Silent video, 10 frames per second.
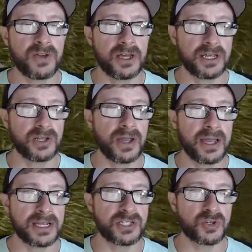another
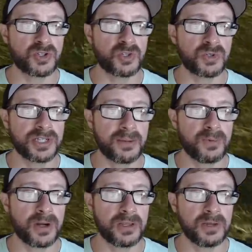AI soldier will
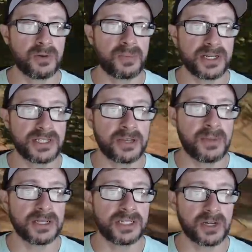temporarily replace
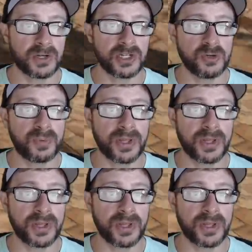them until a new